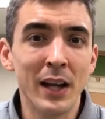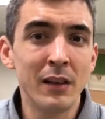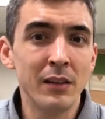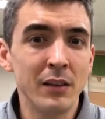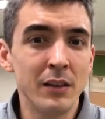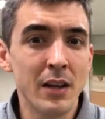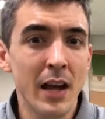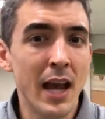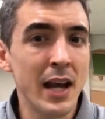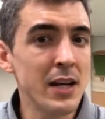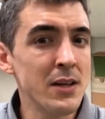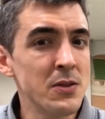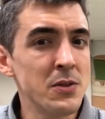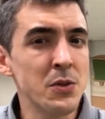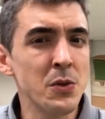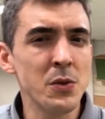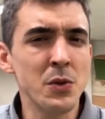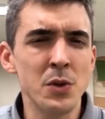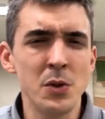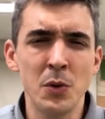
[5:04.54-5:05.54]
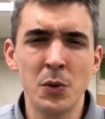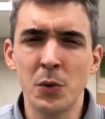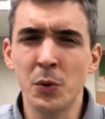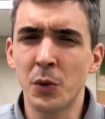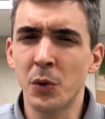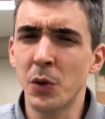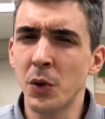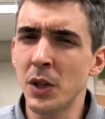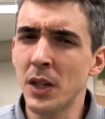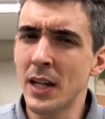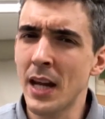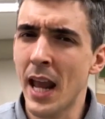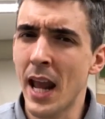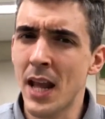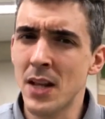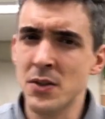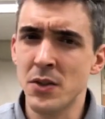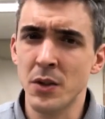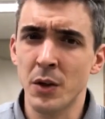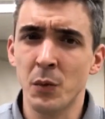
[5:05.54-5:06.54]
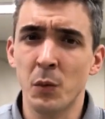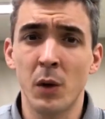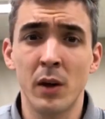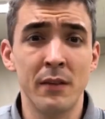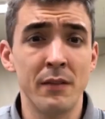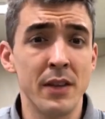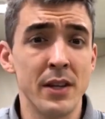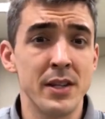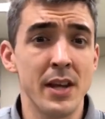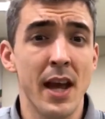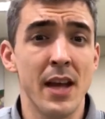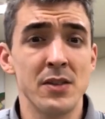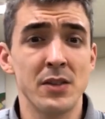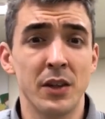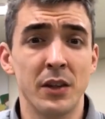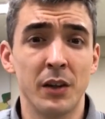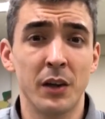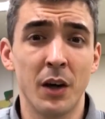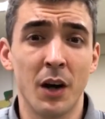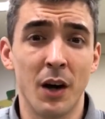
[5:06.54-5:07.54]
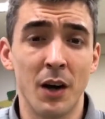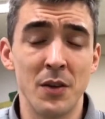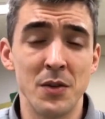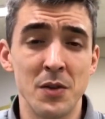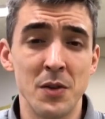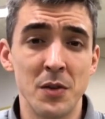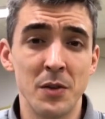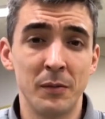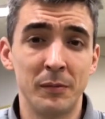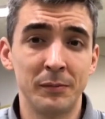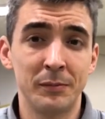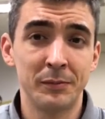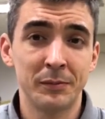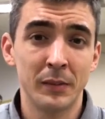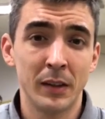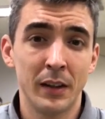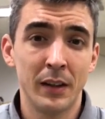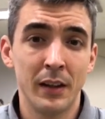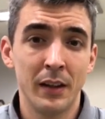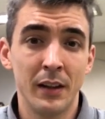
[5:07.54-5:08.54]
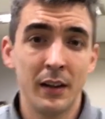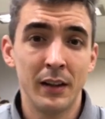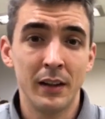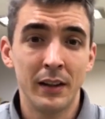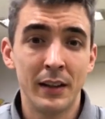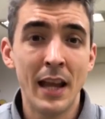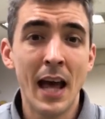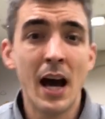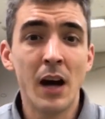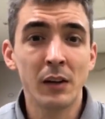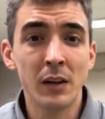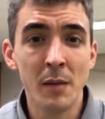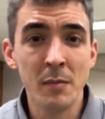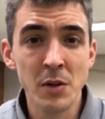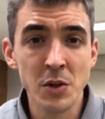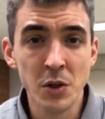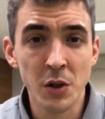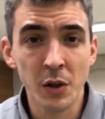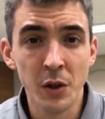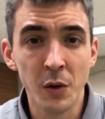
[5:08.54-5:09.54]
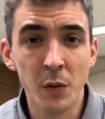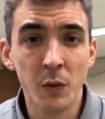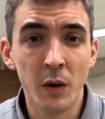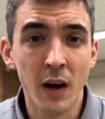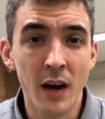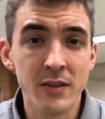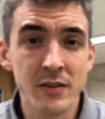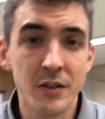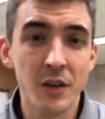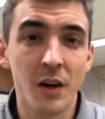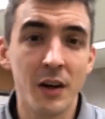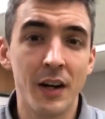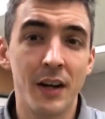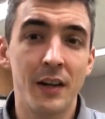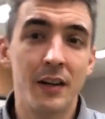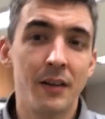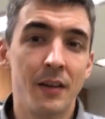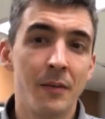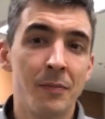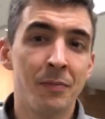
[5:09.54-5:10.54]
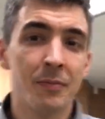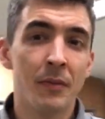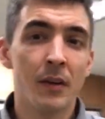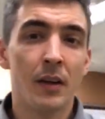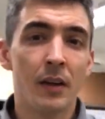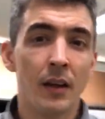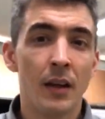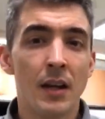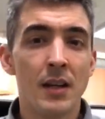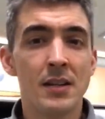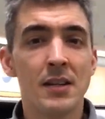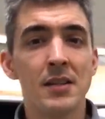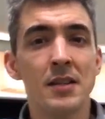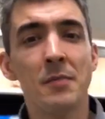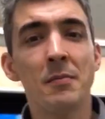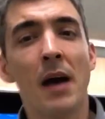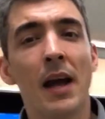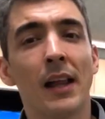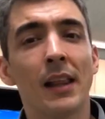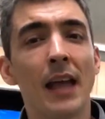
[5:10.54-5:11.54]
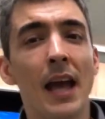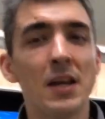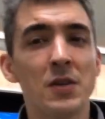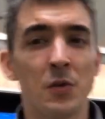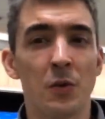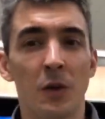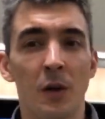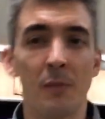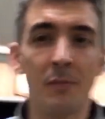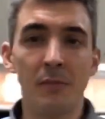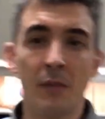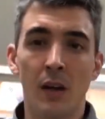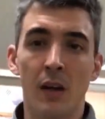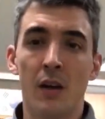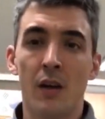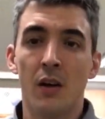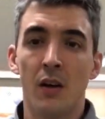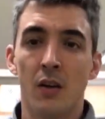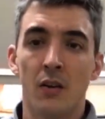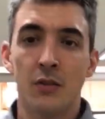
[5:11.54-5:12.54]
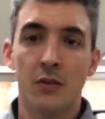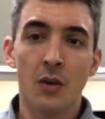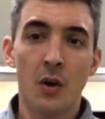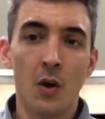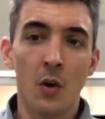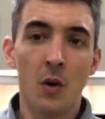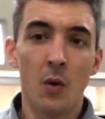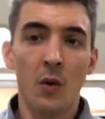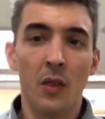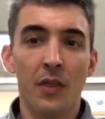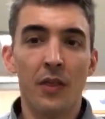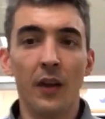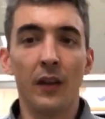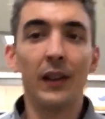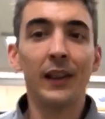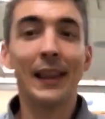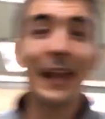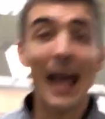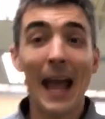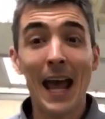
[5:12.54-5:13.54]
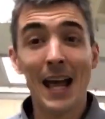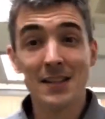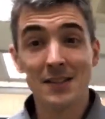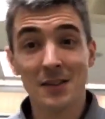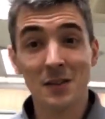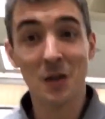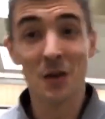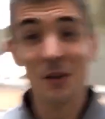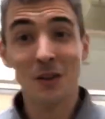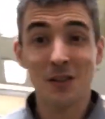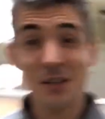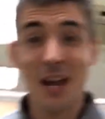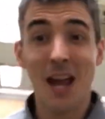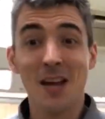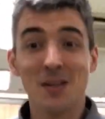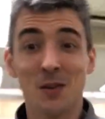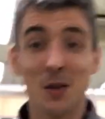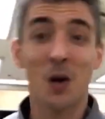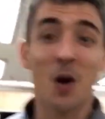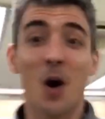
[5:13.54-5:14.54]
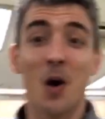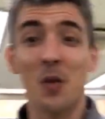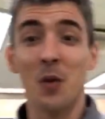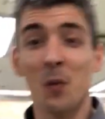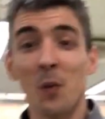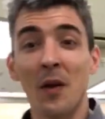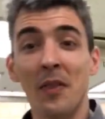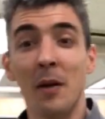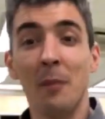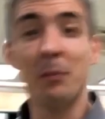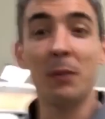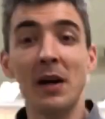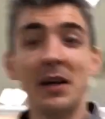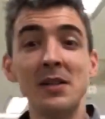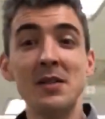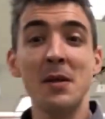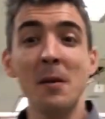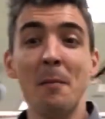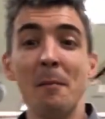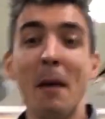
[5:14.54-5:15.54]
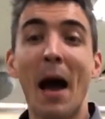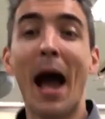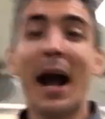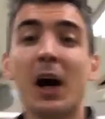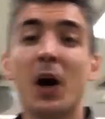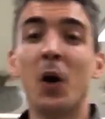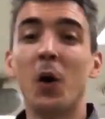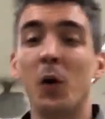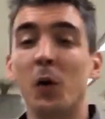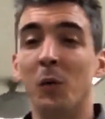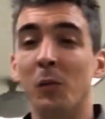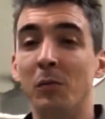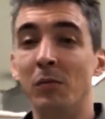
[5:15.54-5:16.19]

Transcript: to any student who couldn't answer one of the task cards. Now, let me show you where I started. This is in my classroom, so the last task card, the one that brings them back home,